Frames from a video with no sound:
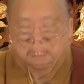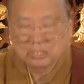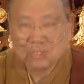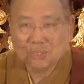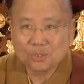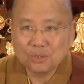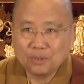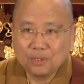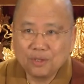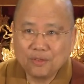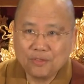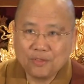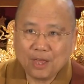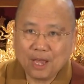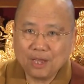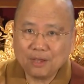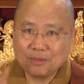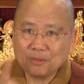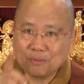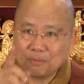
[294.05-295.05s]
So in
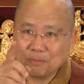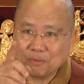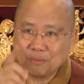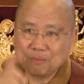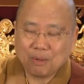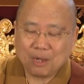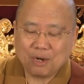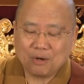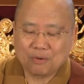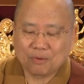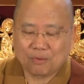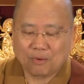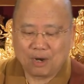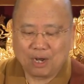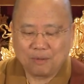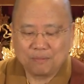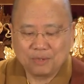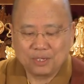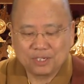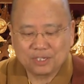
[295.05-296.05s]
that
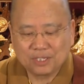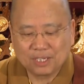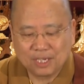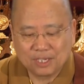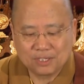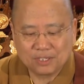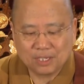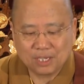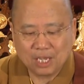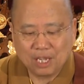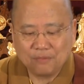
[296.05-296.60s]
paragraph, it says,